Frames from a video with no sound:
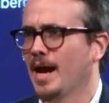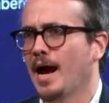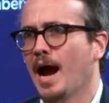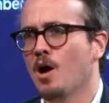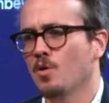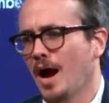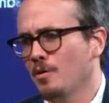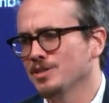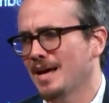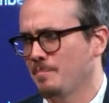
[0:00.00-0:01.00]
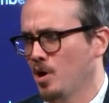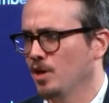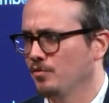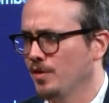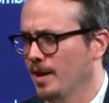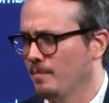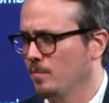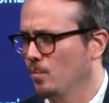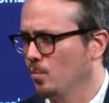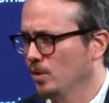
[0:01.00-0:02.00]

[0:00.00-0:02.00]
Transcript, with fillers: How, how is that path for them?